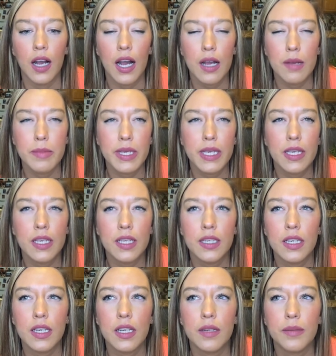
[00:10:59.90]
I
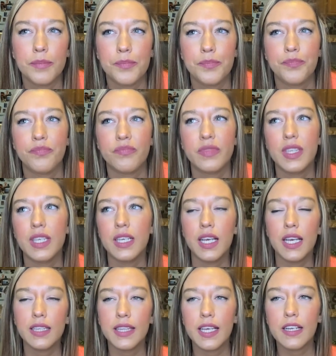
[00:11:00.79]
mean,
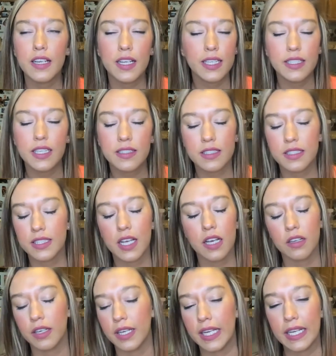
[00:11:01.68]
it doesn't
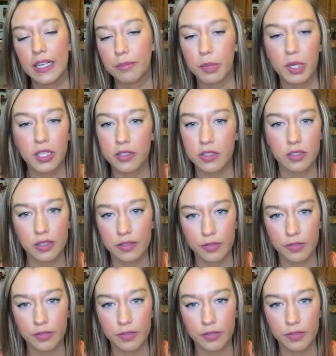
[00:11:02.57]
tell any personal